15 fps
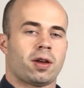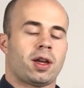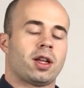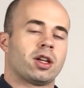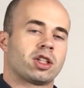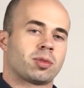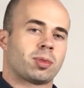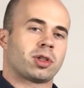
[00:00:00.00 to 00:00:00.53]
and
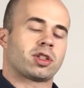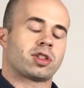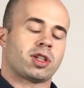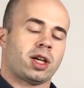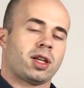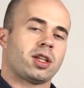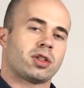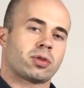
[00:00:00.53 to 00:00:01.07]
there's a bunch of
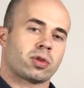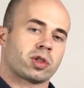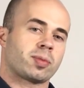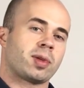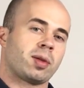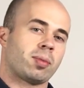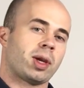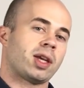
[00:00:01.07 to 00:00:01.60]
Chinese swords
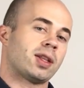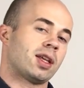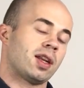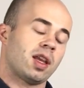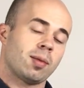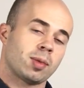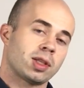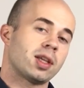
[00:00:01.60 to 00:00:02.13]
being made that
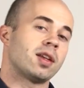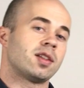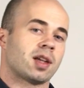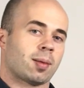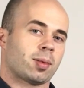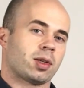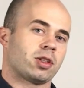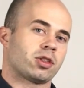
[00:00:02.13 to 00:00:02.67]
imitate
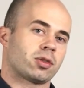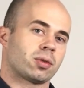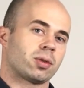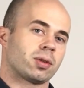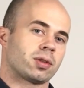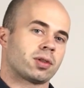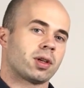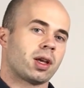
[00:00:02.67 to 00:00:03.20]
Japanese
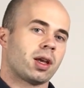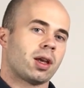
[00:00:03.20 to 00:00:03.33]
swords,